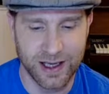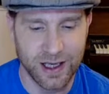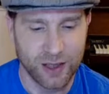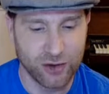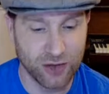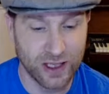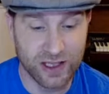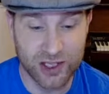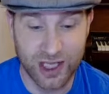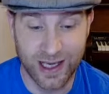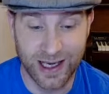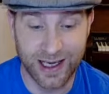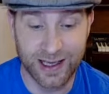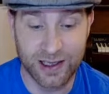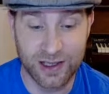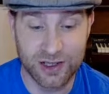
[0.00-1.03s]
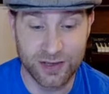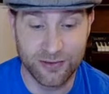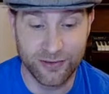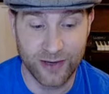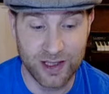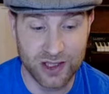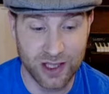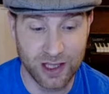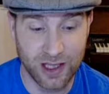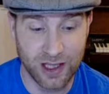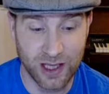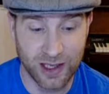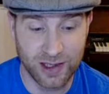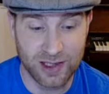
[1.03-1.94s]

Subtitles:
drenching English and French alike,